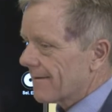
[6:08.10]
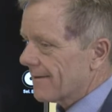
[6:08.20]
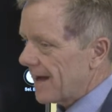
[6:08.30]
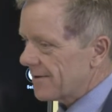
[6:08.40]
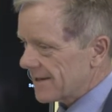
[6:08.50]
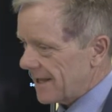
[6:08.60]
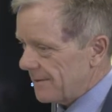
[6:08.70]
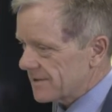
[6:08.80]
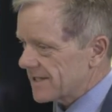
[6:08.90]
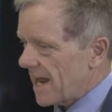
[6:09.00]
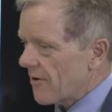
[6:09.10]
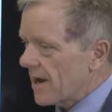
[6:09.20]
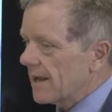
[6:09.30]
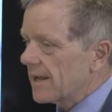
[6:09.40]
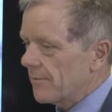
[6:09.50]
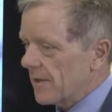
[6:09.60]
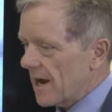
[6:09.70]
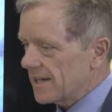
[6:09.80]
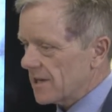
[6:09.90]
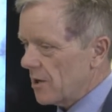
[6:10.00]
Now keep staring, keep the
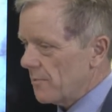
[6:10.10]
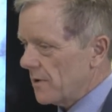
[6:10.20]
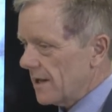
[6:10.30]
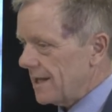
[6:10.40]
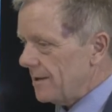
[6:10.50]
eyes open,